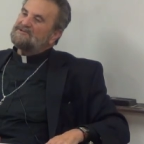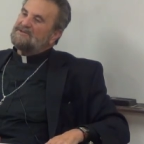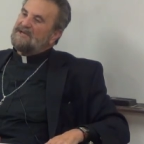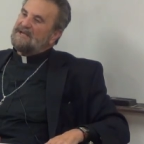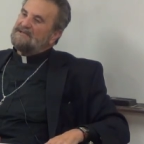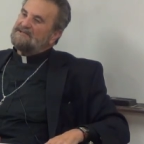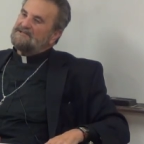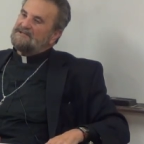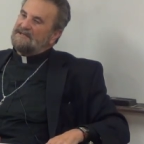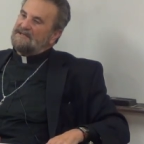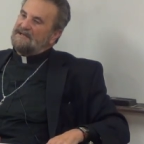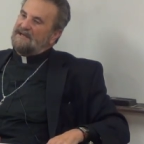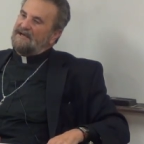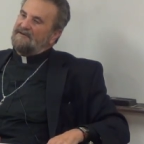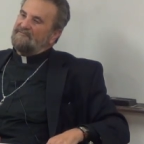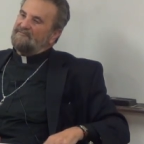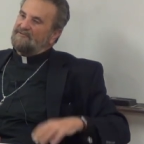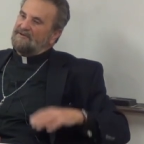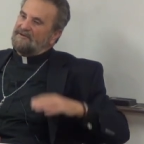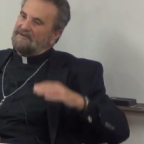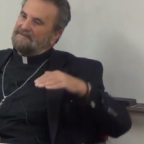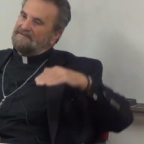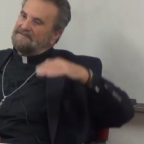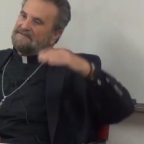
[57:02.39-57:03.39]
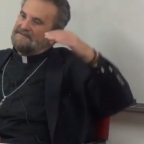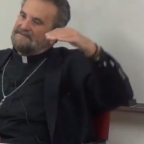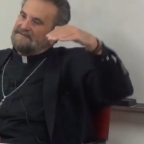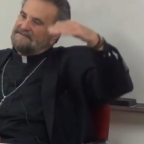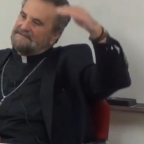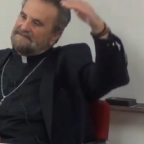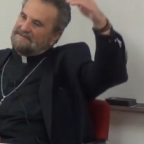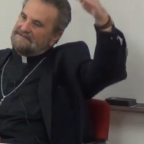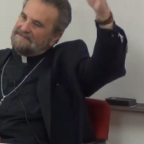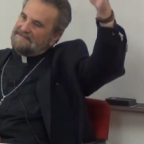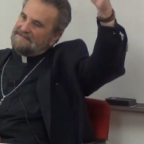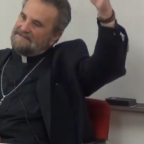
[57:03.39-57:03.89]
chasing after
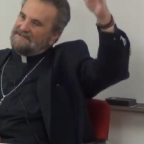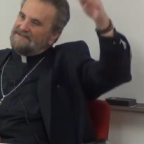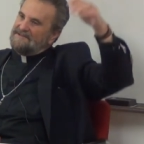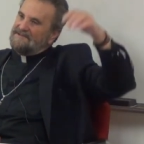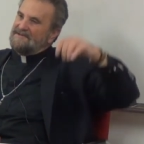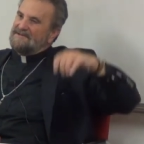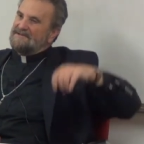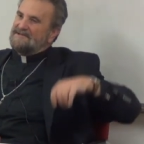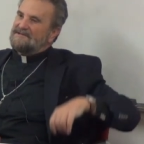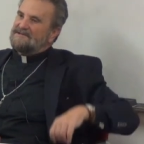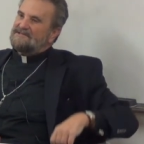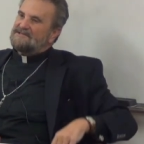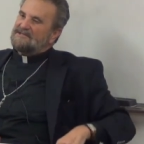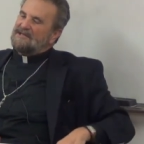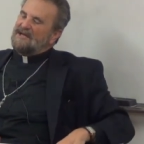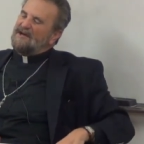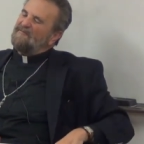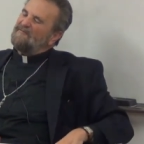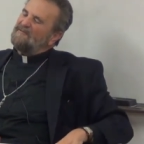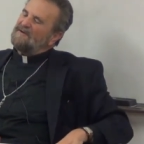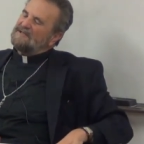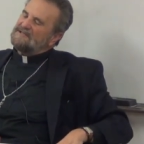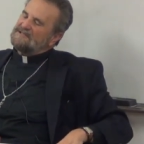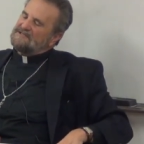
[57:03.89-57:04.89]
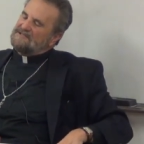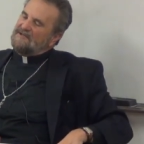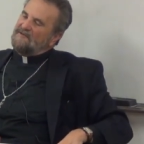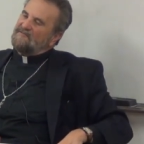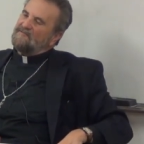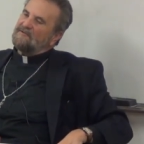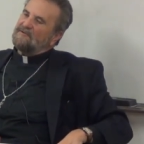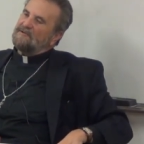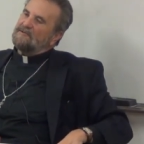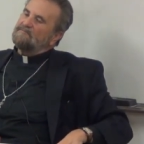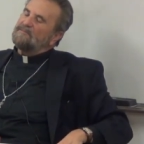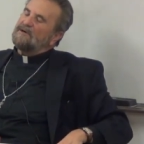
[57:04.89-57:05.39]
stuff, and it's
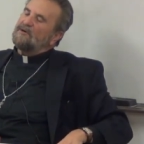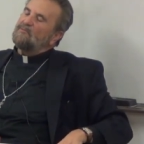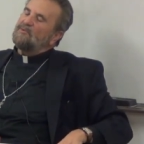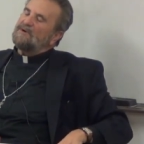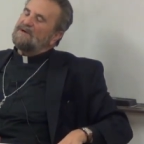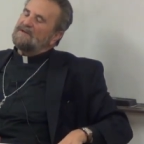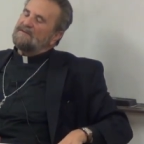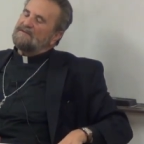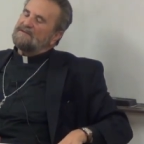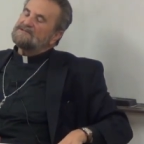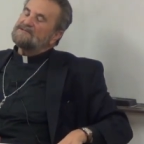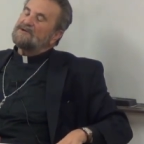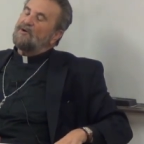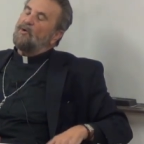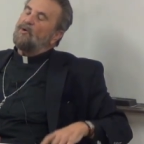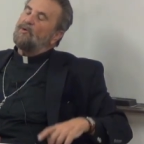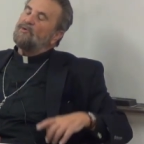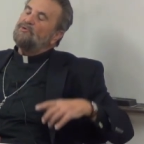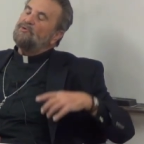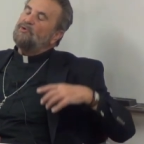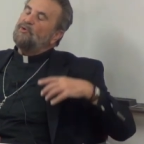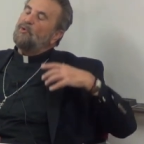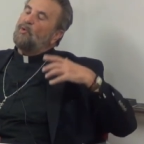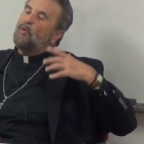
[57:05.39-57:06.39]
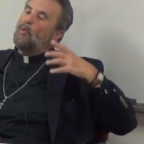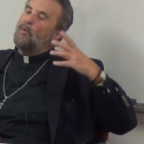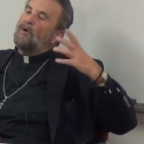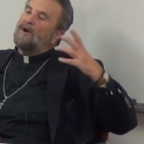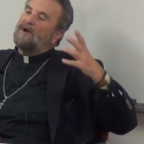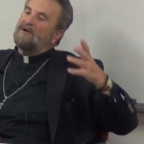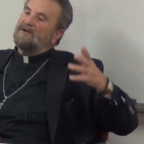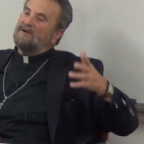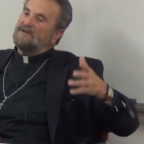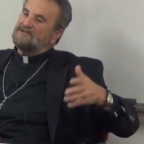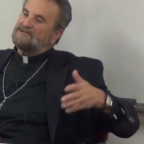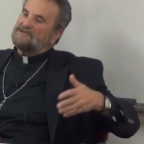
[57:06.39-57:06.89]
difficult. But there's a whole new
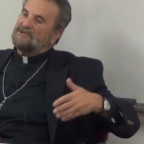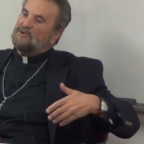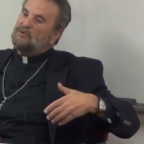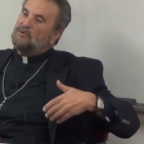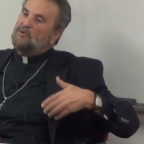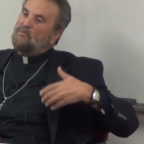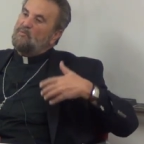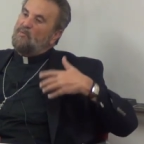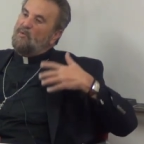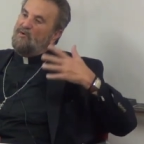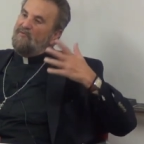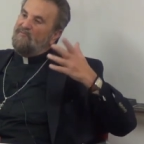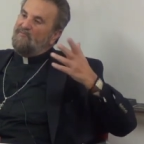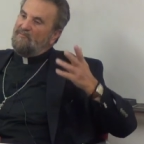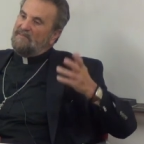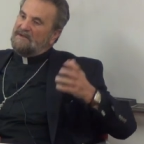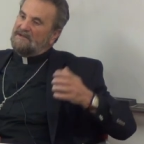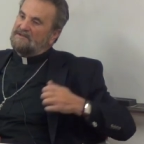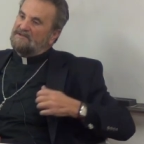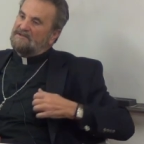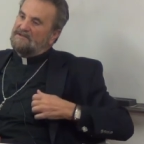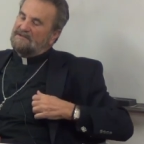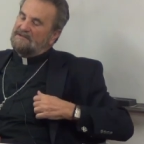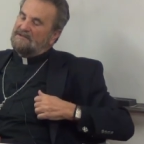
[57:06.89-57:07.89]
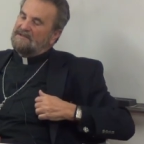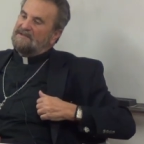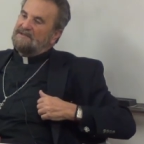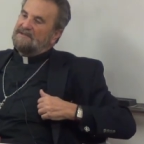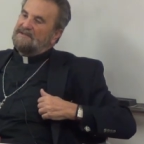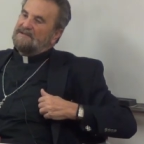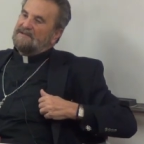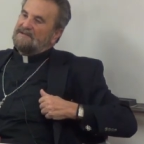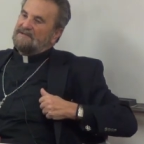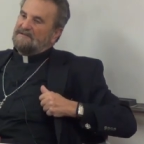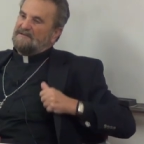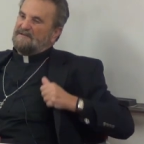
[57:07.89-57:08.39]
awareness, a new movement
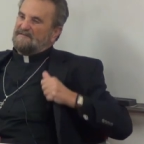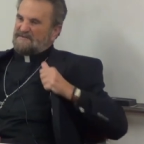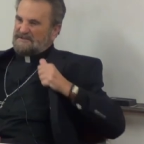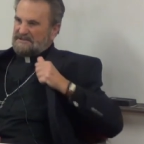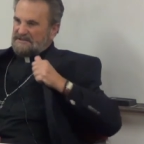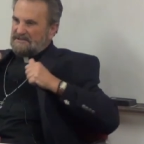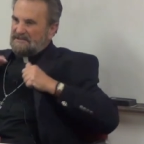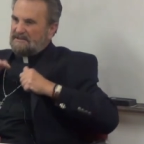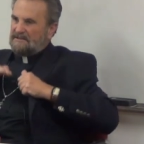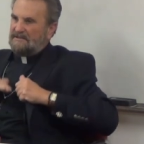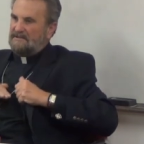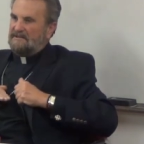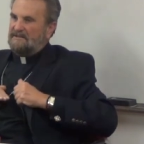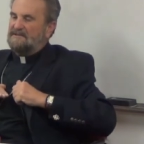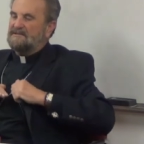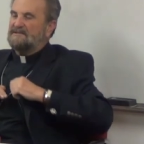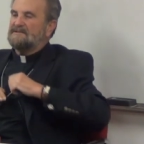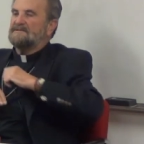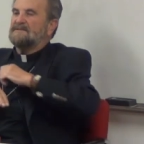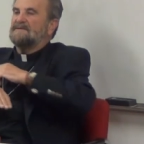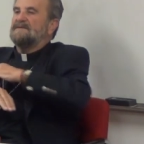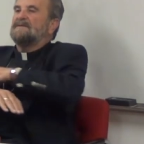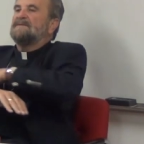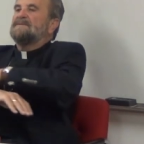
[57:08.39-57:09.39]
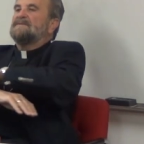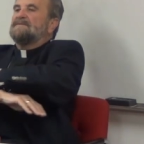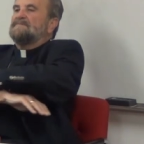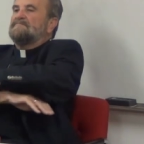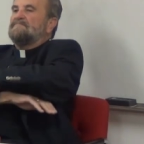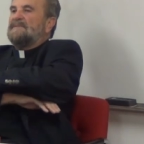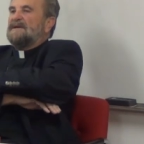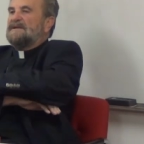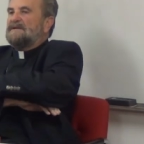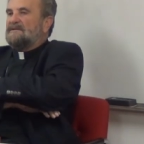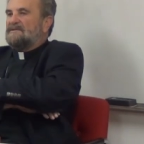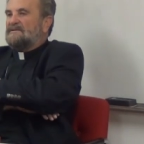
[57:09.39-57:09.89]
of stillness,
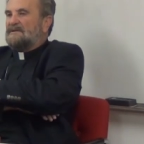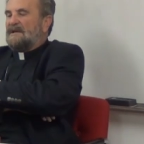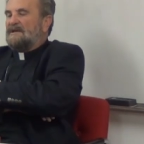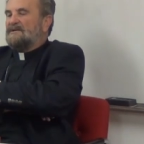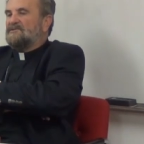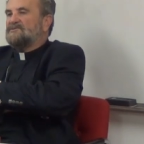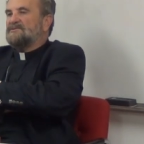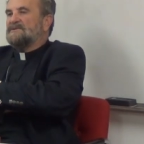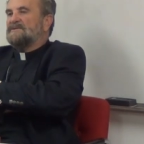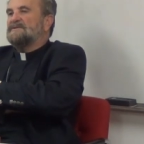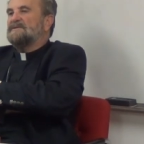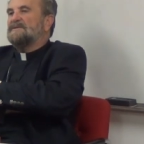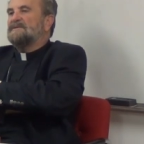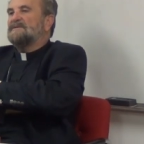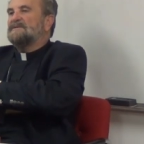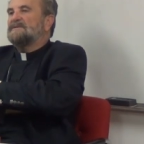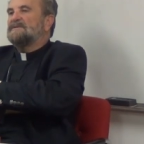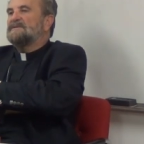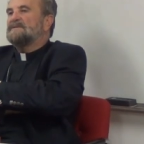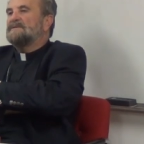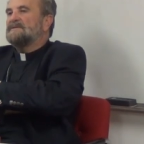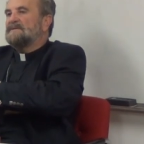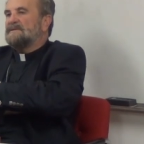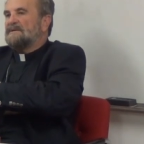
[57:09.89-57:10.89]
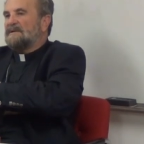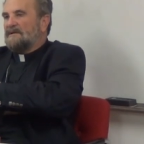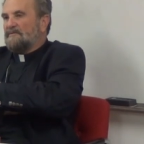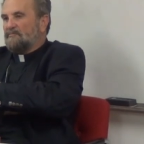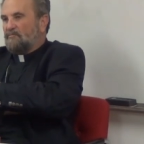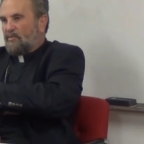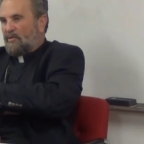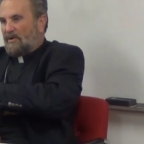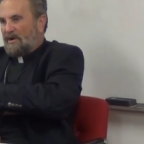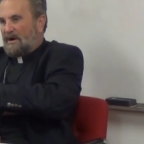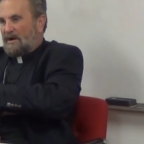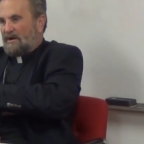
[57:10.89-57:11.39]
meditation,
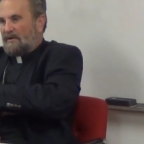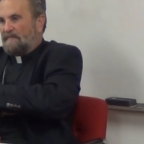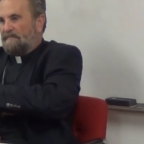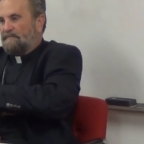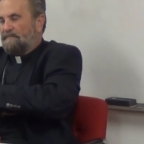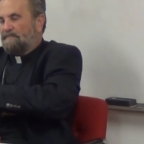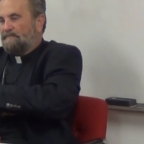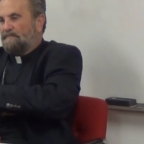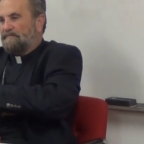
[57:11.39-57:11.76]
and prayer.